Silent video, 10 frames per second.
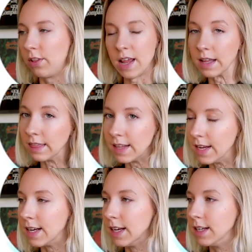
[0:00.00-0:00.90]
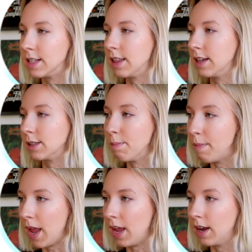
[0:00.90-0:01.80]
like a lead in to this
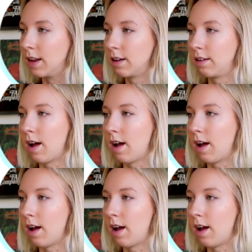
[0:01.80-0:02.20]
main,